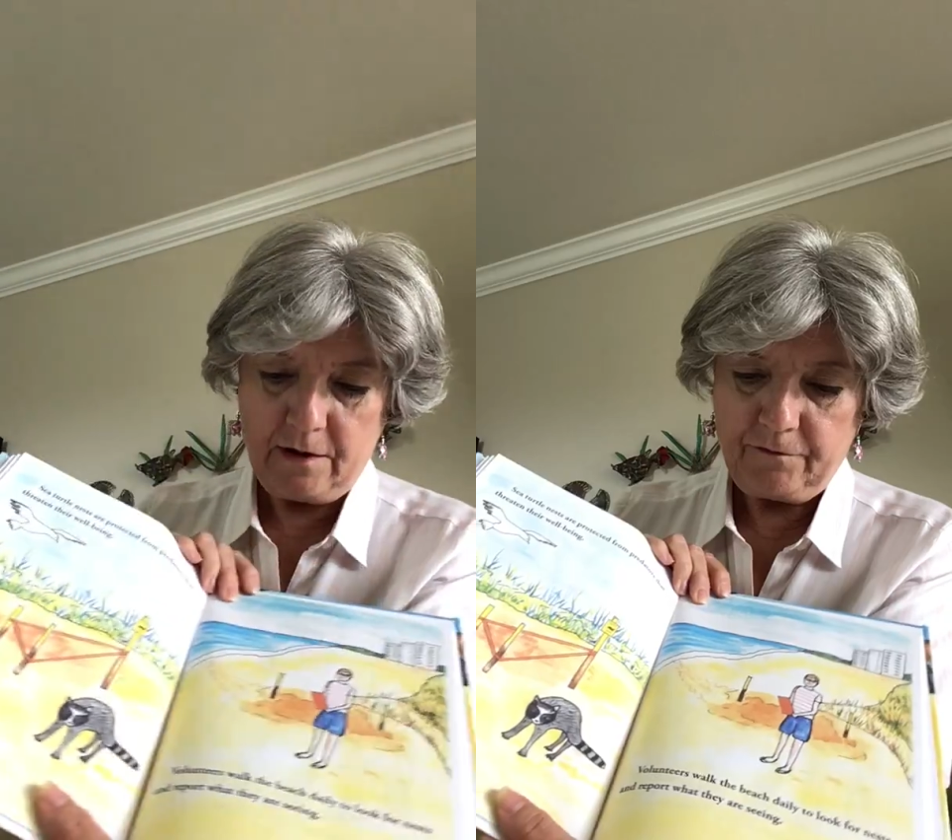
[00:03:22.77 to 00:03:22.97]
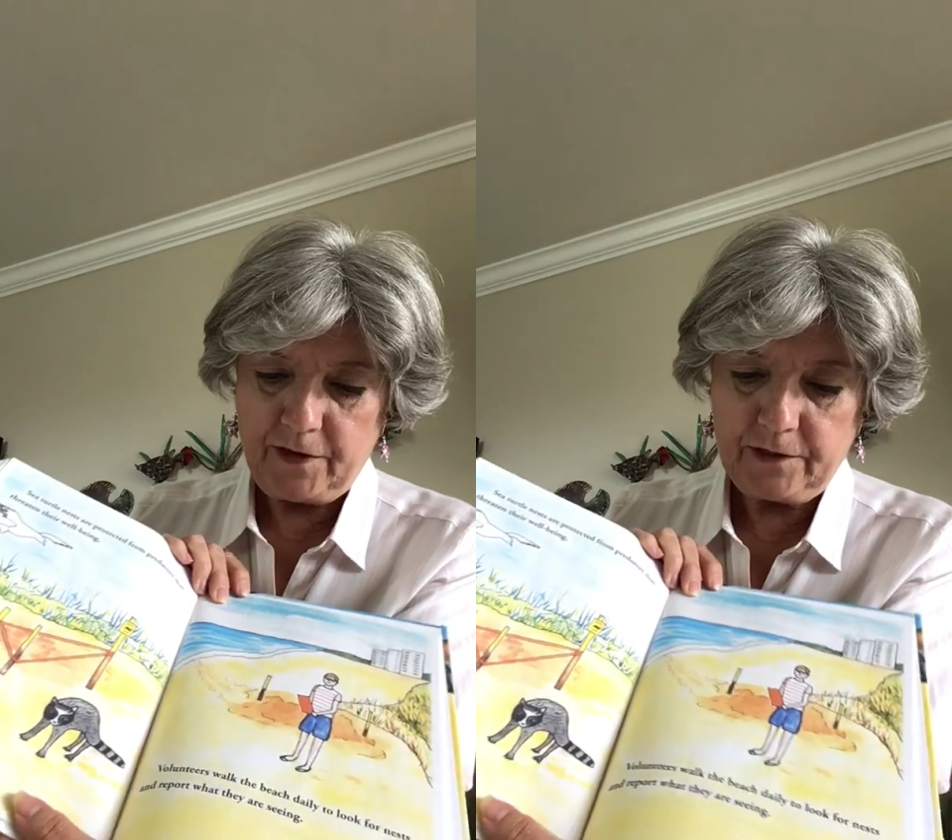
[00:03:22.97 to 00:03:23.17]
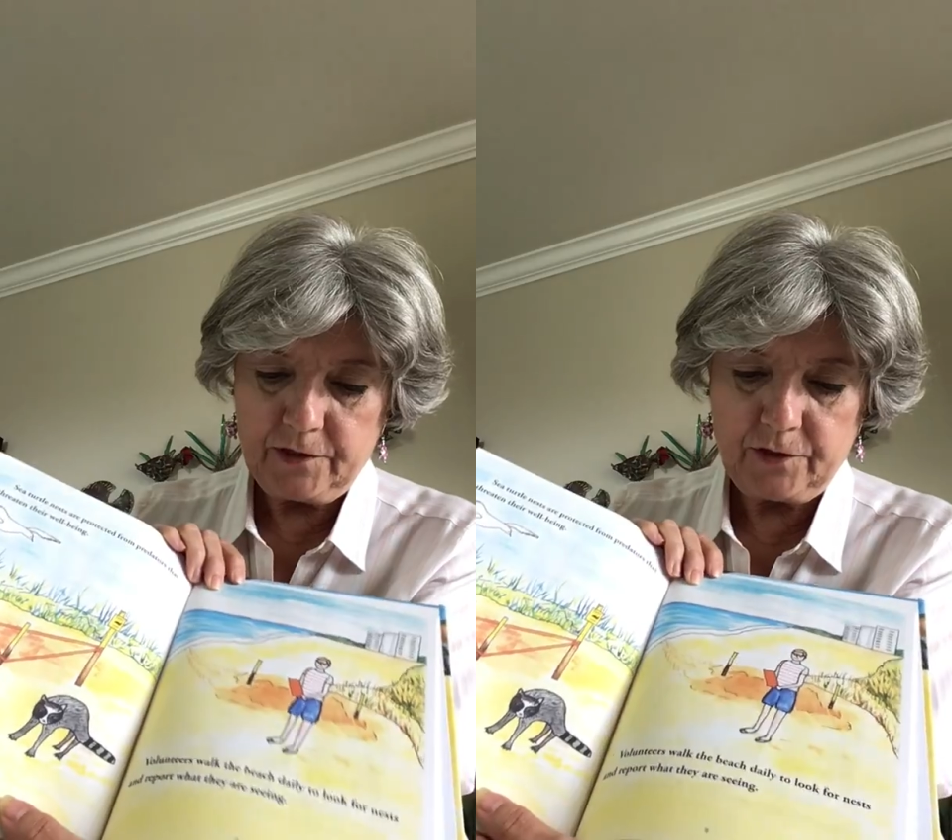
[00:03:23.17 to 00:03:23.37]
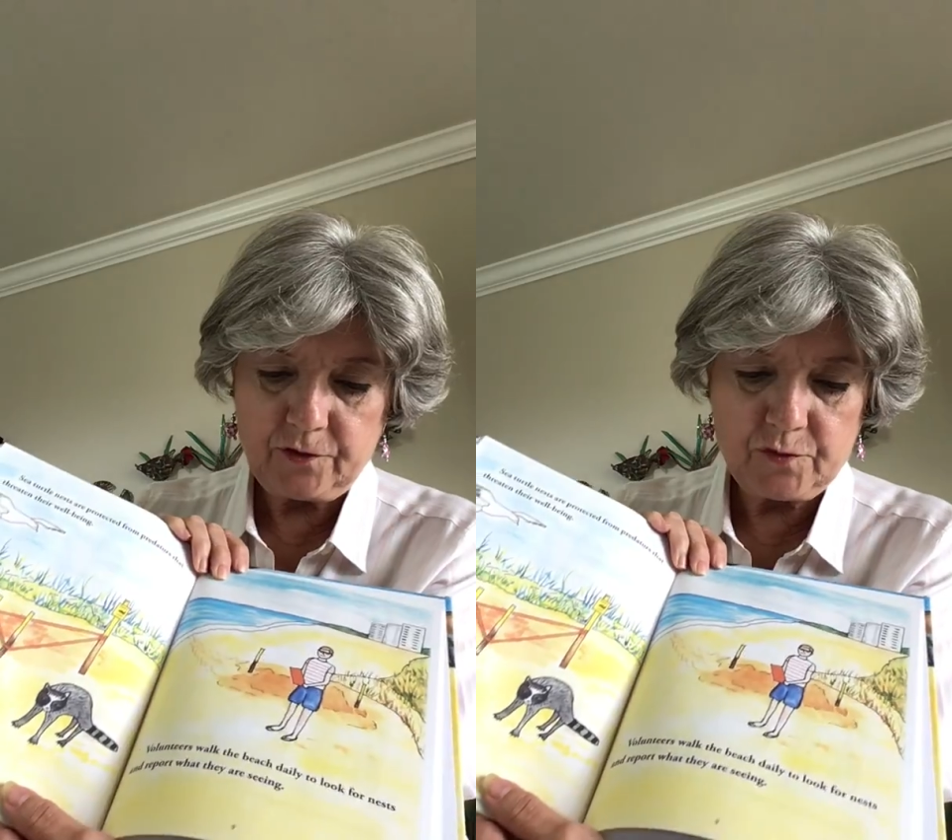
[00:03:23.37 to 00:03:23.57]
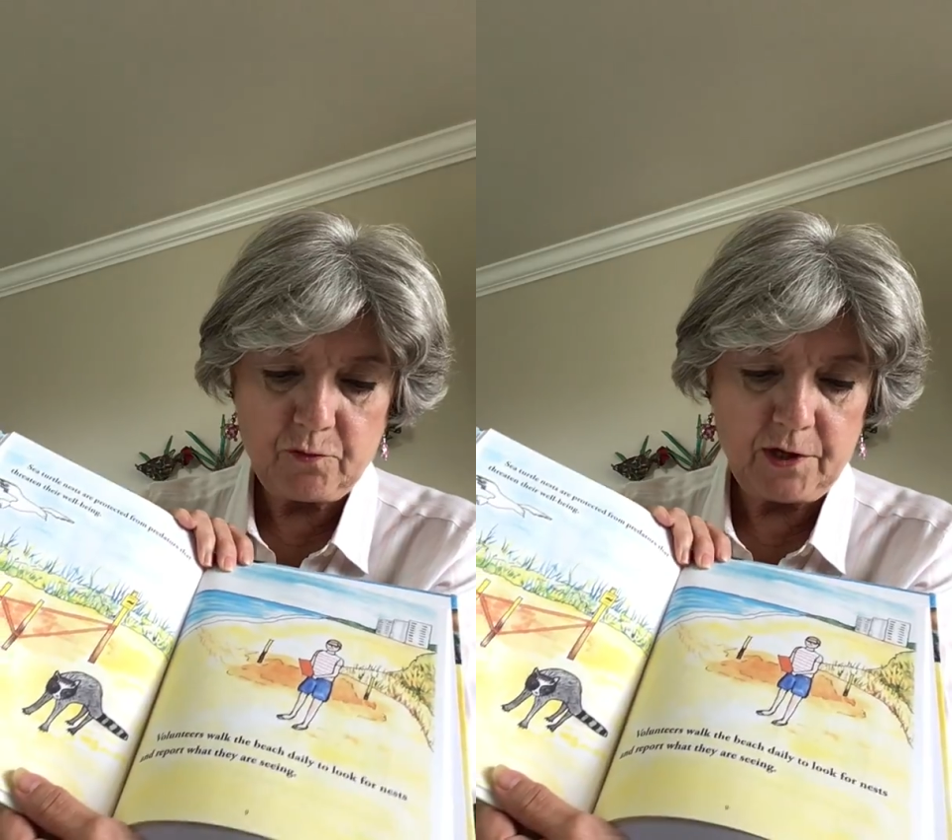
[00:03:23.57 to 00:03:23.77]

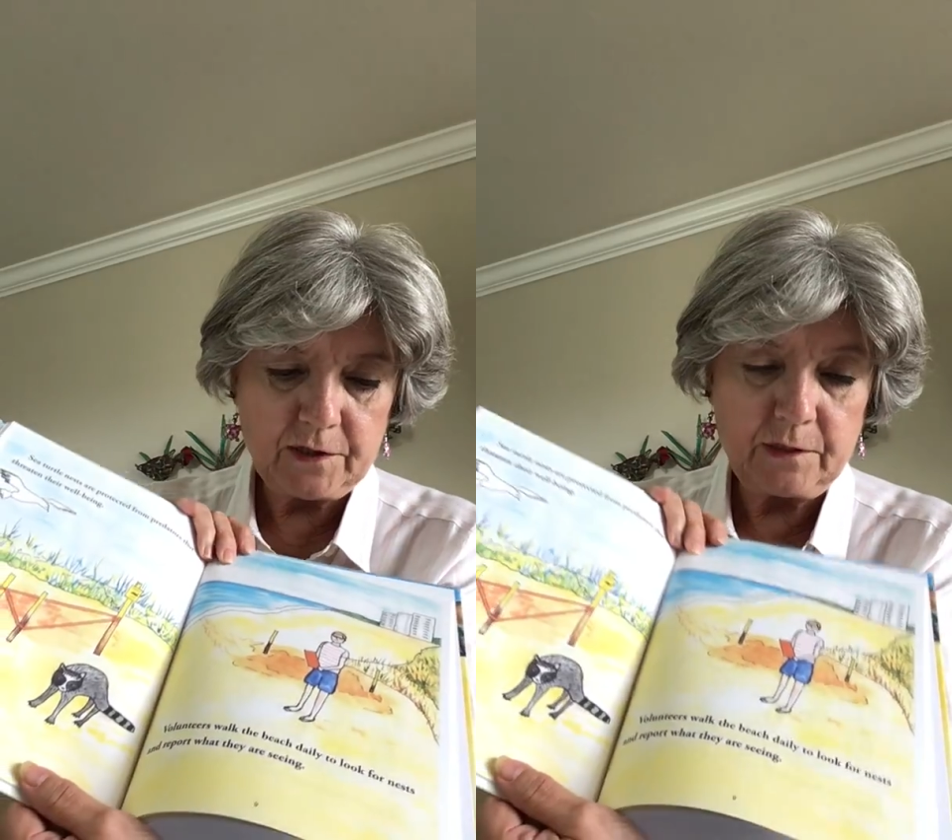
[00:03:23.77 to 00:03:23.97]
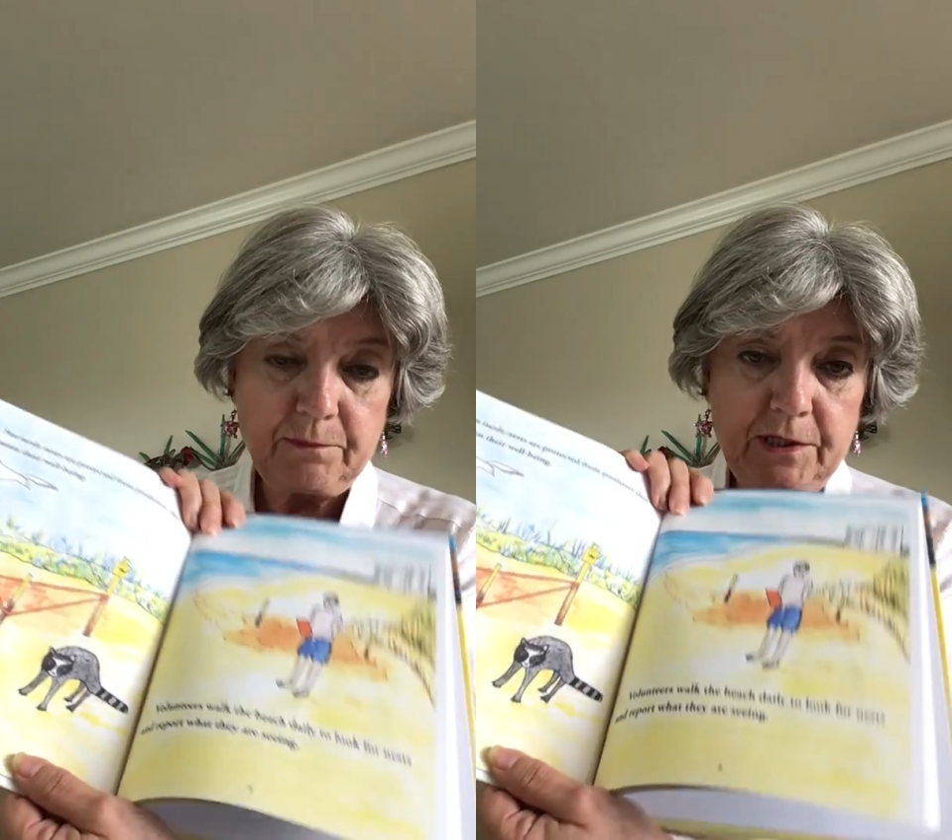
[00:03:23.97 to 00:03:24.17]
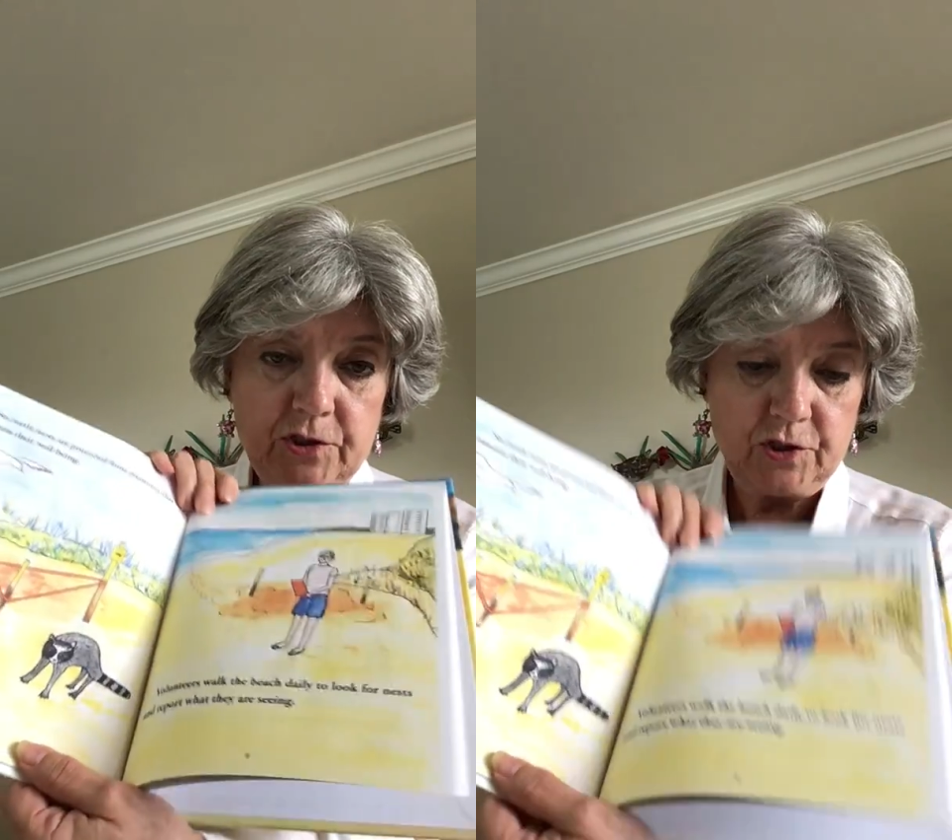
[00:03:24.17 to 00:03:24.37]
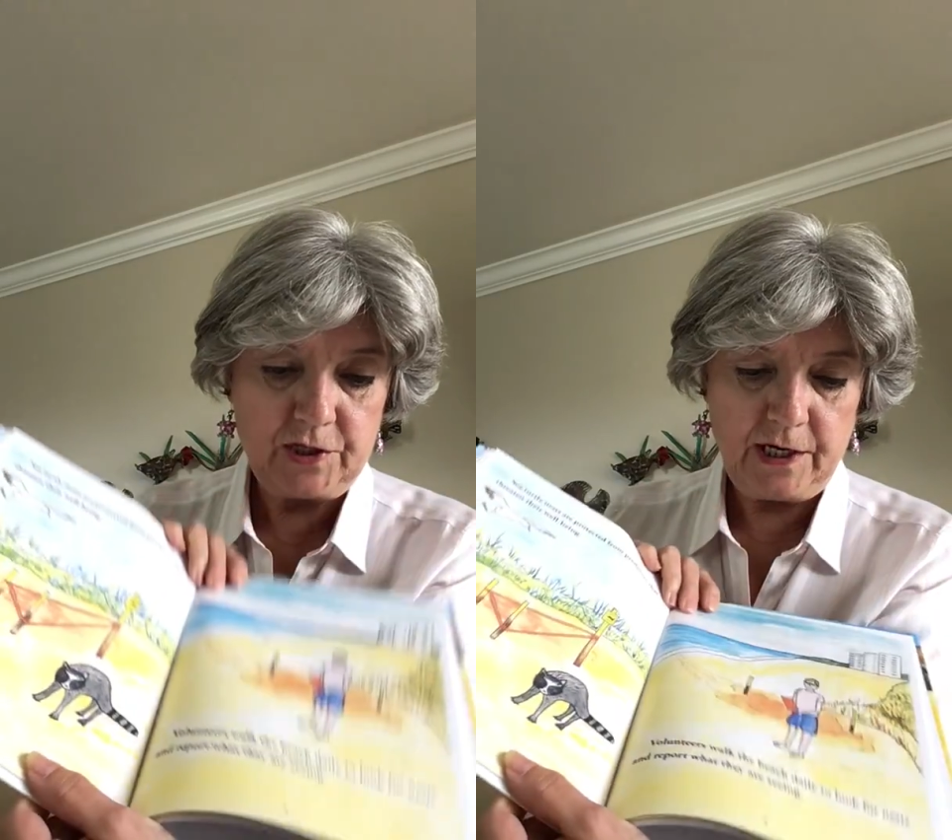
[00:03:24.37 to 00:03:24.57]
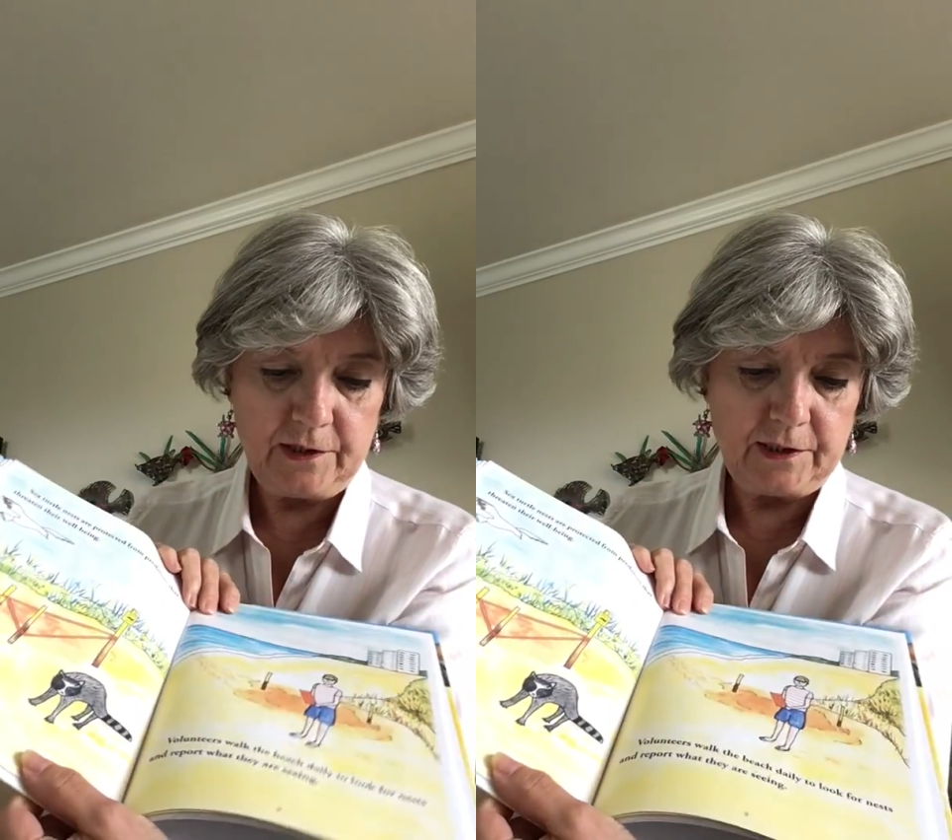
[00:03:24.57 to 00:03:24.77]
Volunteers walk the beach
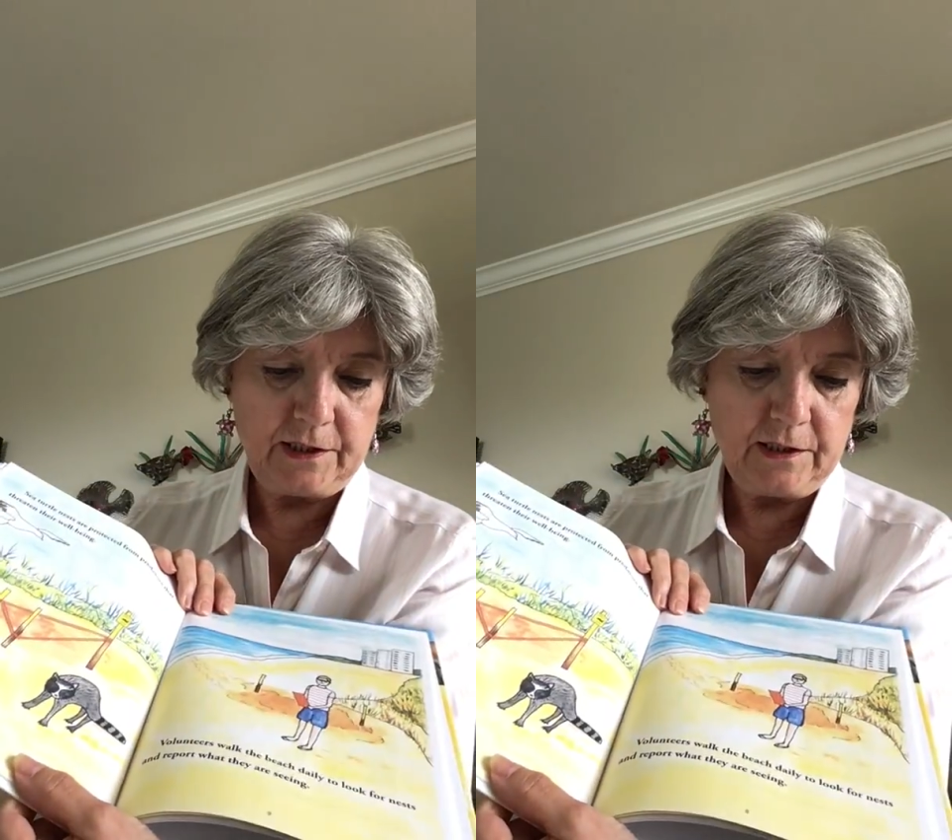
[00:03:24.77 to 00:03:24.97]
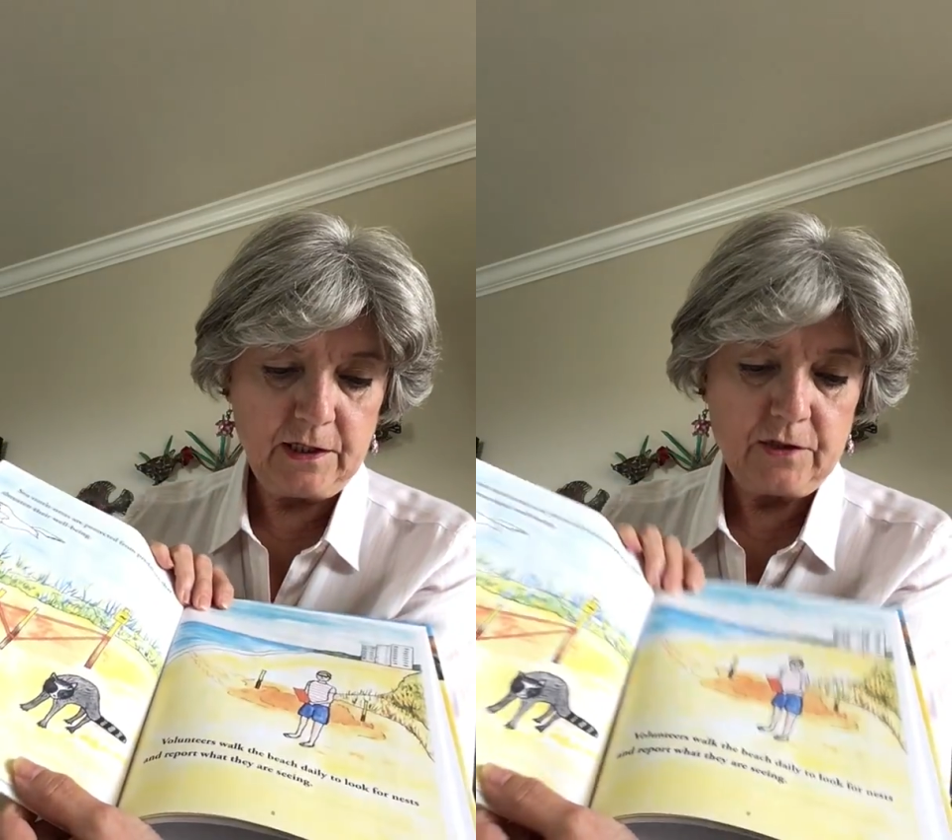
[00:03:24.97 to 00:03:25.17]
daily